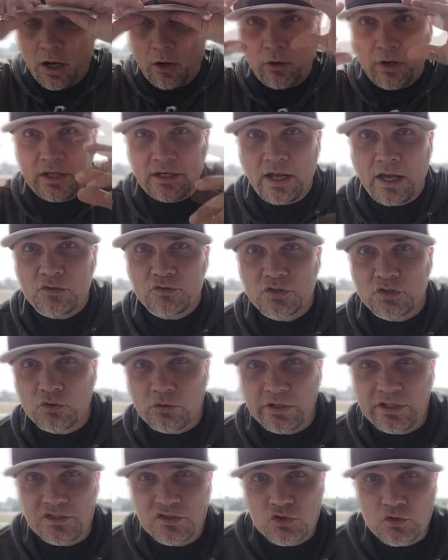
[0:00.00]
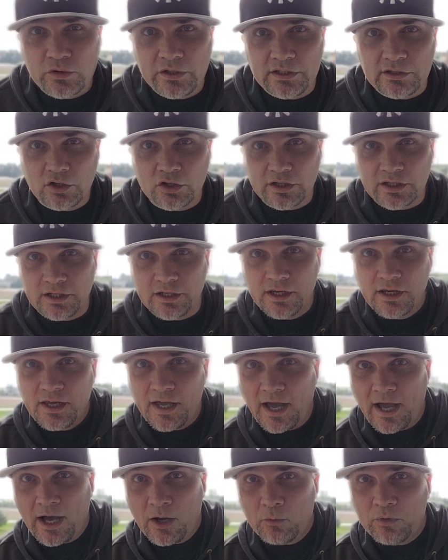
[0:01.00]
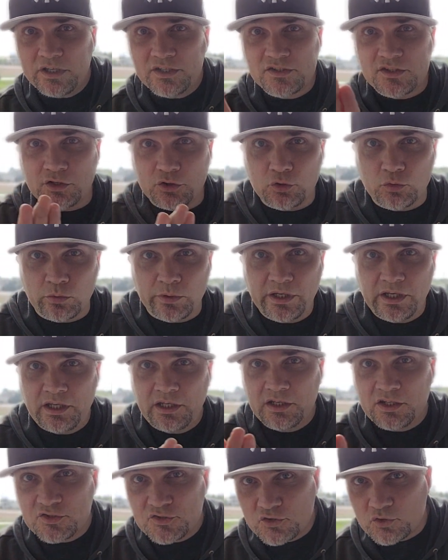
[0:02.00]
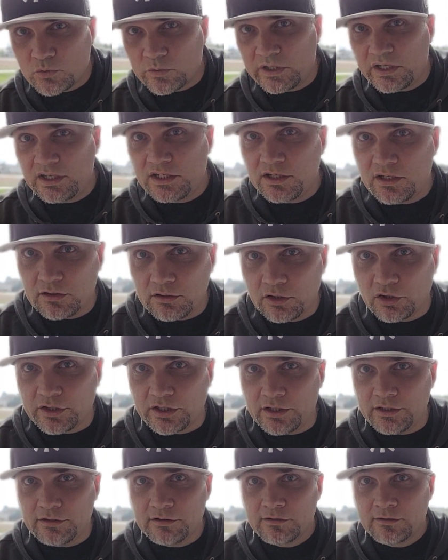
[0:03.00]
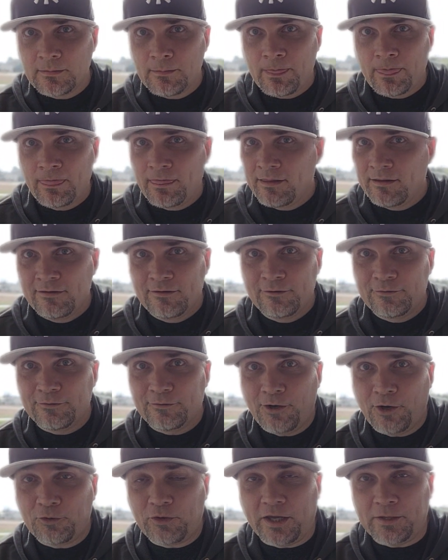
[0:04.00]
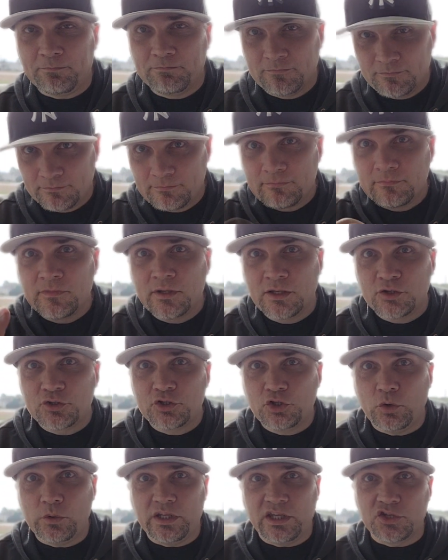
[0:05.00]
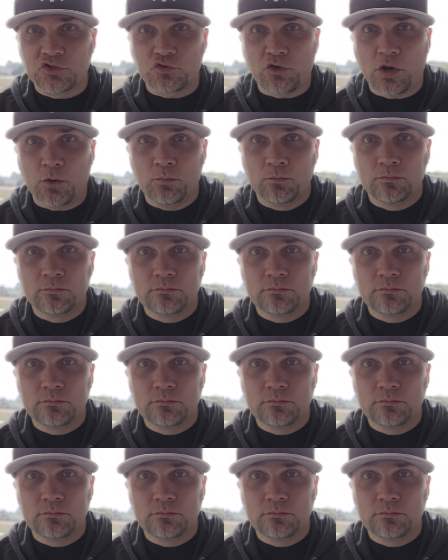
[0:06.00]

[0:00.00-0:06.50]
All right, how's the green screen looking? How is the green screen looking? Okay, cue the intro.